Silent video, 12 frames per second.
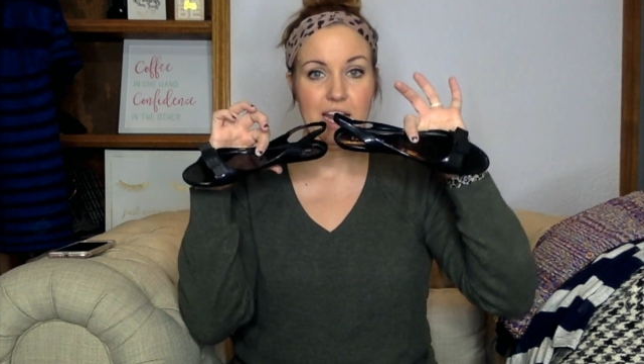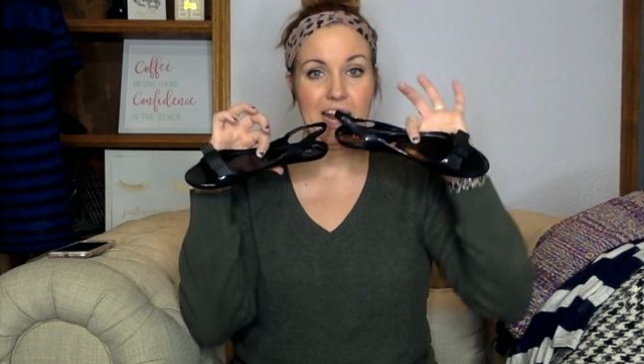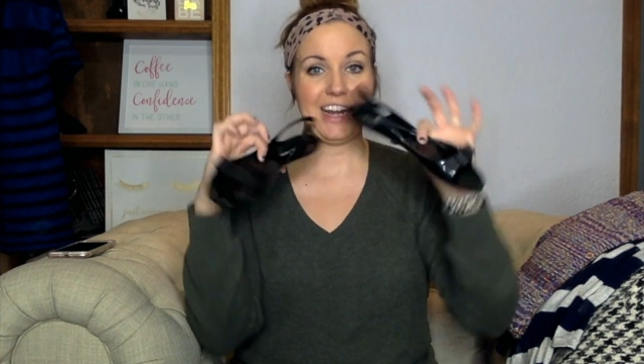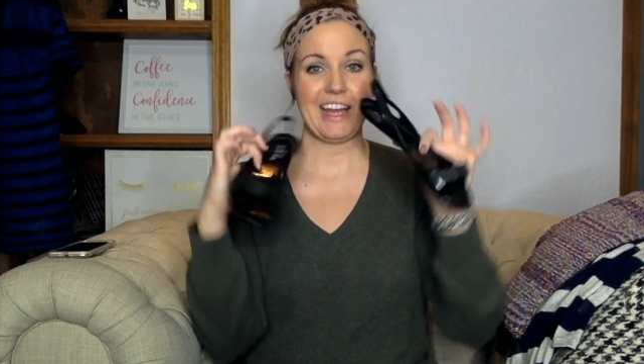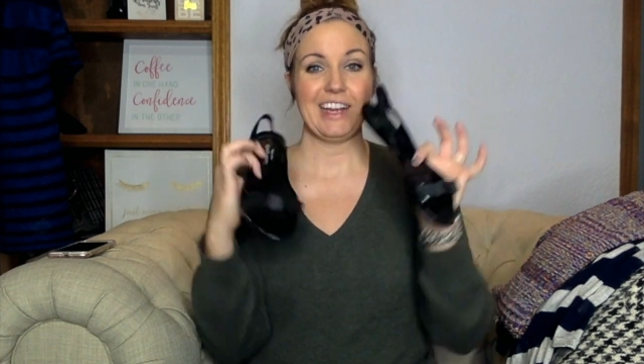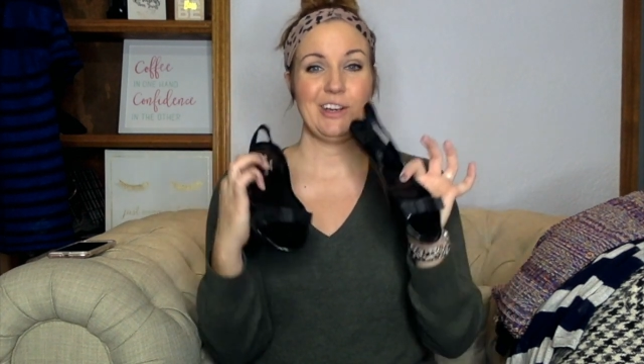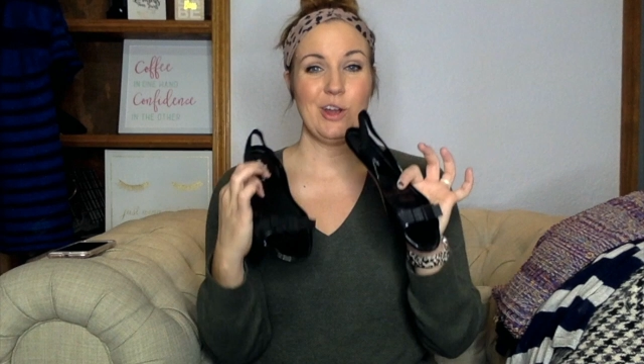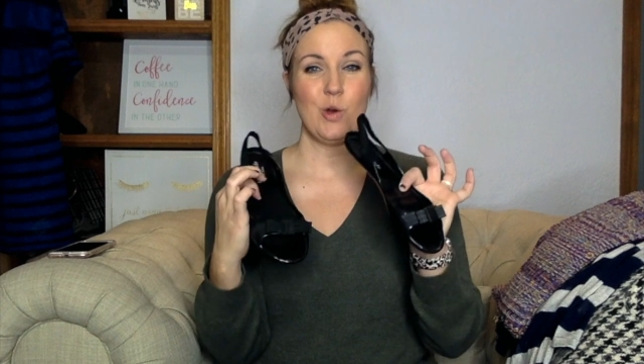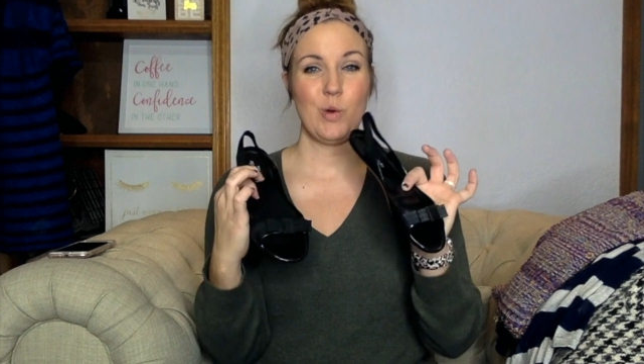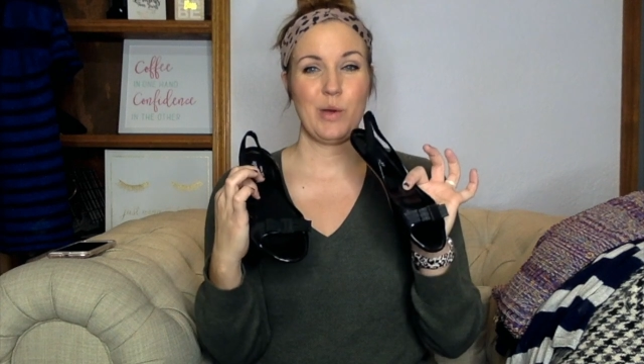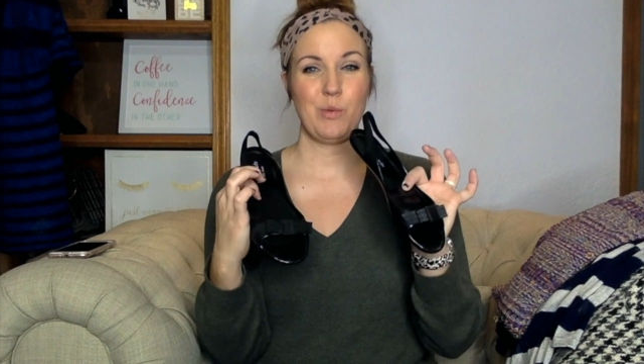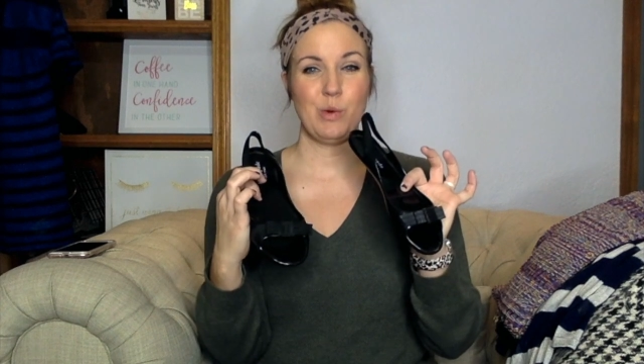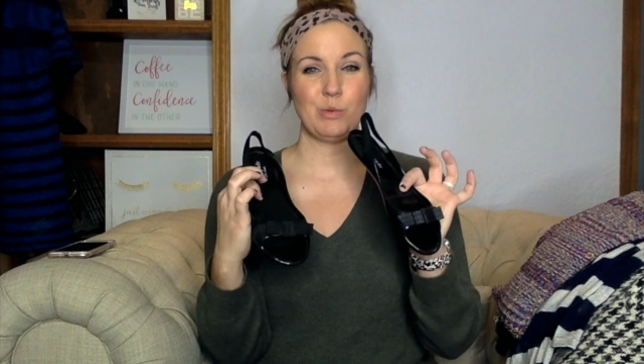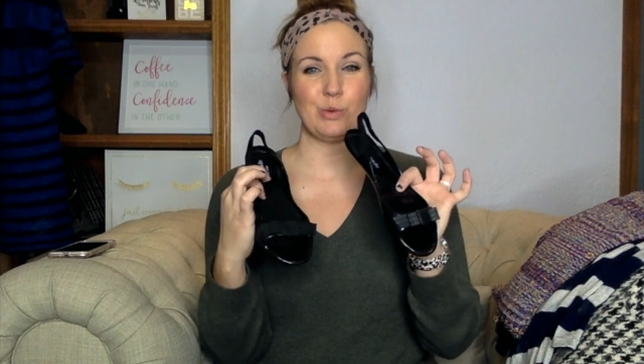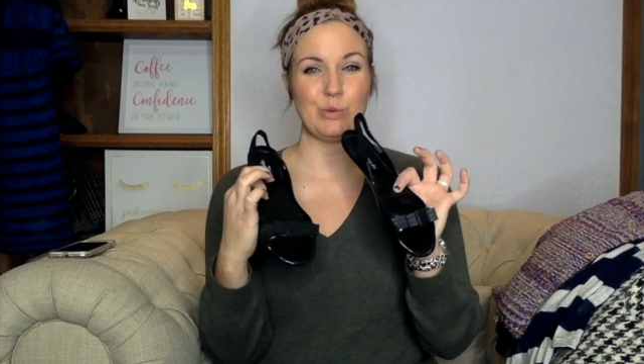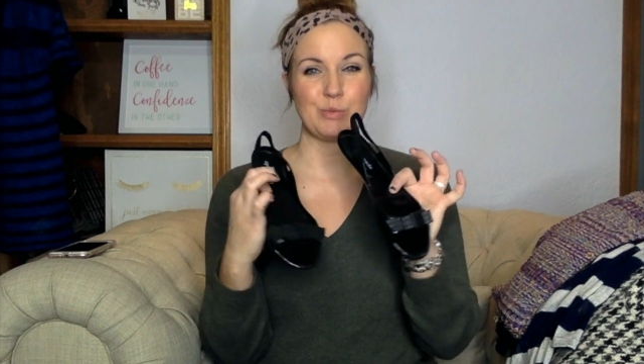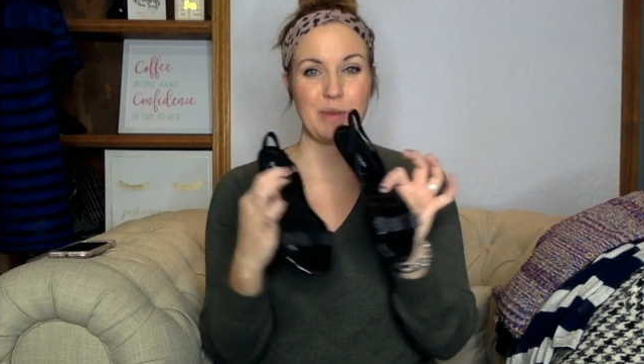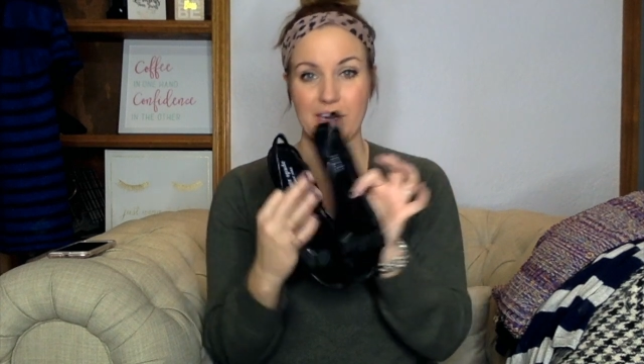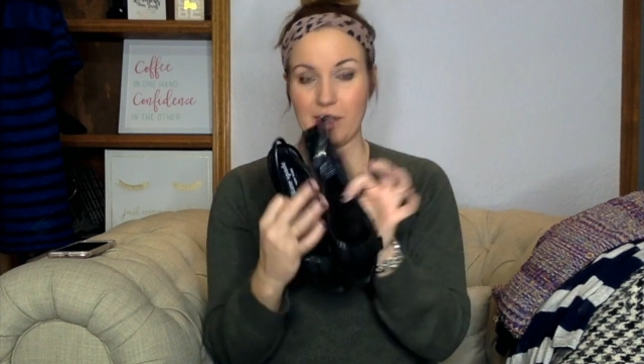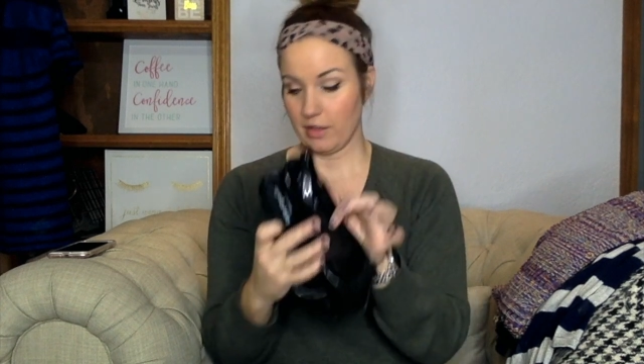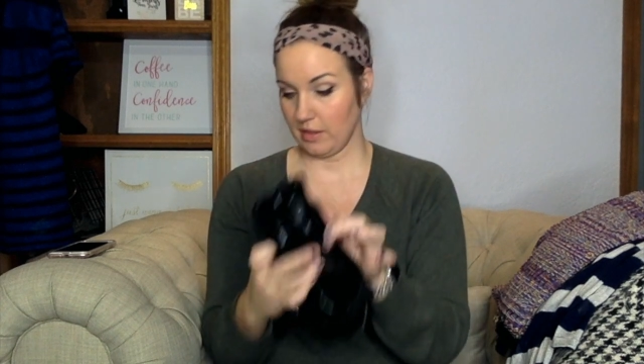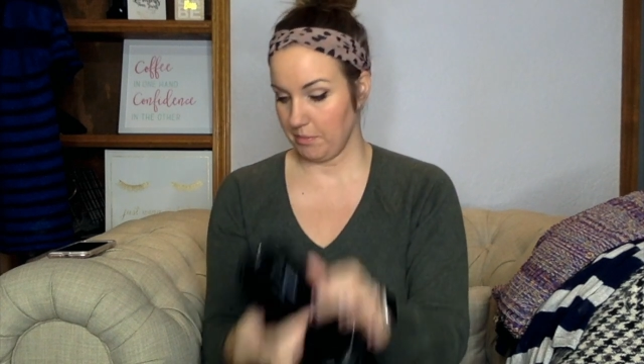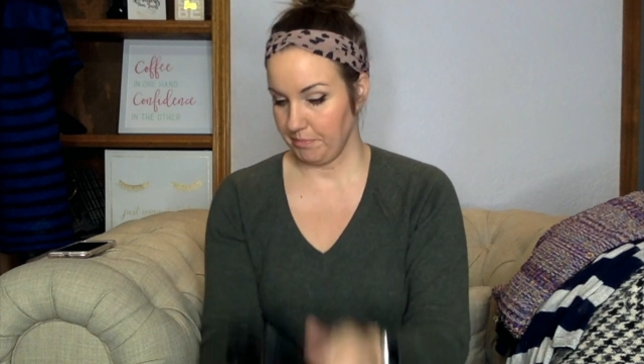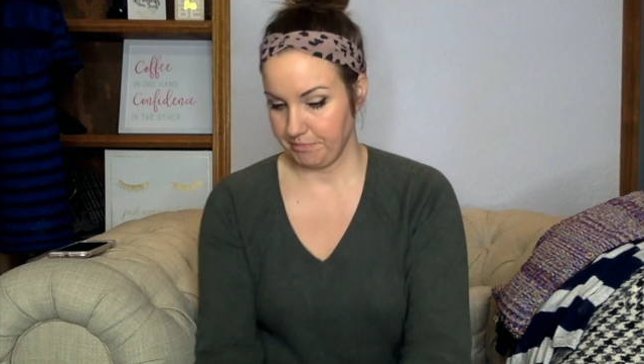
and I know I won't lose money on them.